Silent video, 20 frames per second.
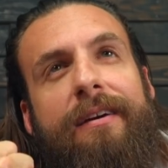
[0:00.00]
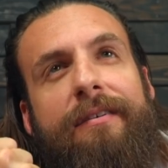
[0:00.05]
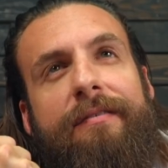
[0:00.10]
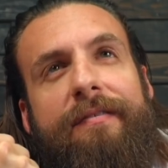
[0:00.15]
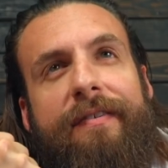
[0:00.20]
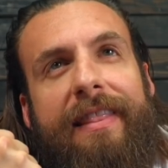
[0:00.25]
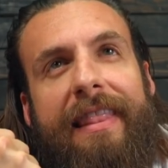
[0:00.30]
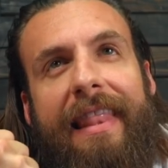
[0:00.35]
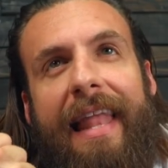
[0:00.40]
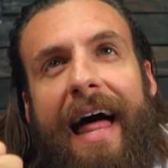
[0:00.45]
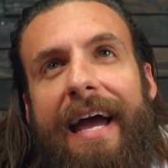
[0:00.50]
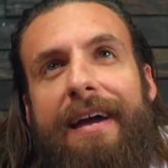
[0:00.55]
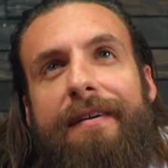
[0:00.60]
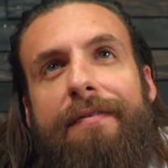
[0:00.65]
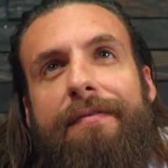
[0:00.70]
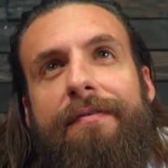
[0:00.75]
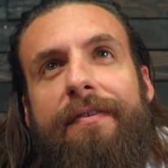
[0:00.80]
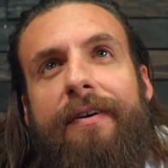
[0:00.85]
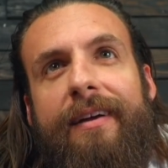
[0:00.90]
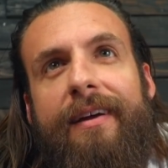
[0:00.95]
of
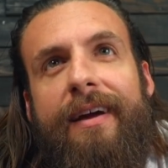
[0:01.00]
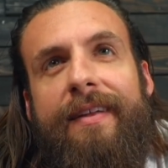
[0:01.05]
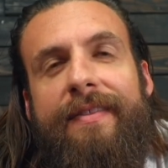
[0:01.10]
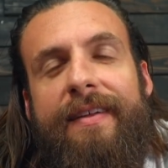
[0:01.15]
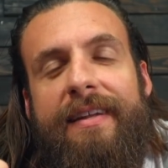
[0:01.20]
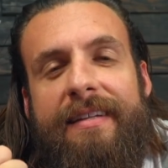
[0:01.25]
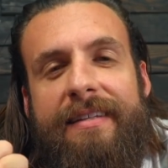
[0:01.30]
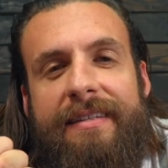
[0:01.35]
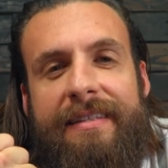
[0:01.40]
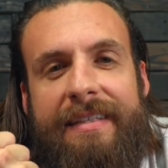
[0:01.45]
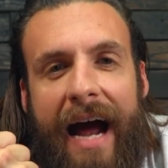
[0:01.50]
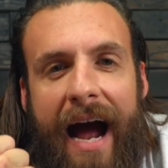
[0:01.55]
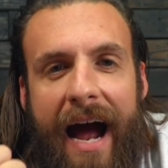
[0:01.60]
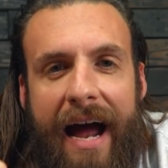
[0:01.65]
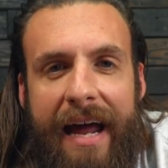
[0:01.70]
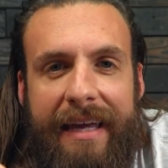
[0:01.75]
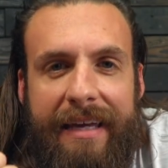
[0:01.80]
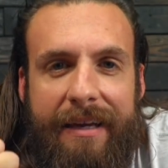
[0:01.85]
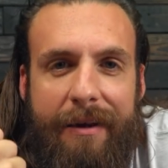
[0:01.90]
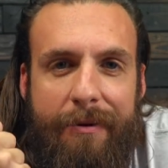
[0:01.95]
life and then
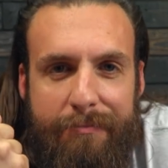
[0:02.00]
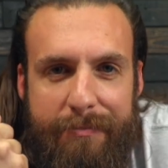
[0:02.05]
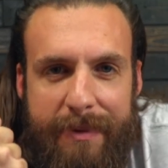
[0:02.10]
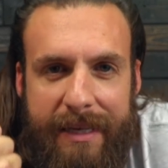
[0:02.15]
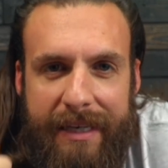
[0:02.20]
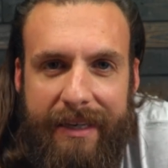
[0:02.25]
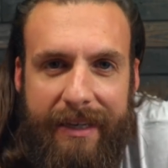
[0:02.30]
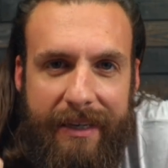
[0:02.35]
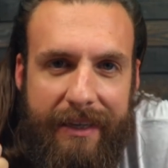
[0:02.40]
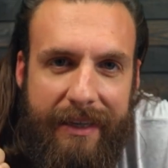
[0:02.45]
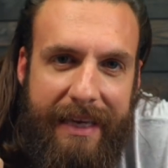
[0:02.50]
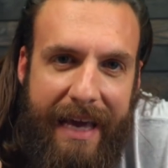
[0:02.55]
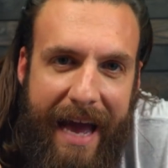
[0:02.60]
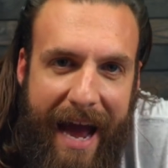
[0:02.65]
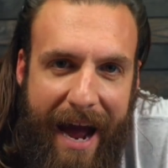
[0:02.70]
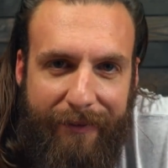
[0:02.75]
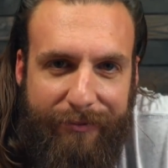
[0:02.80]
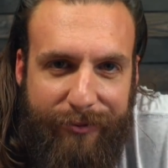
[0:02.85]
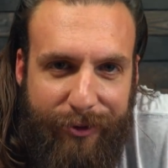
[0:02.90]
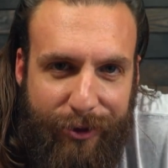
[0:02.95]
dying immediately
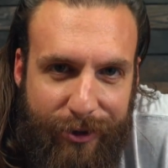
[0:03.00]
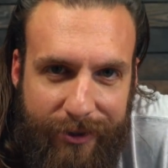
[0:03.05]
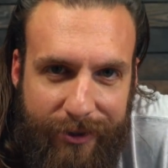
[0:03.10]
after.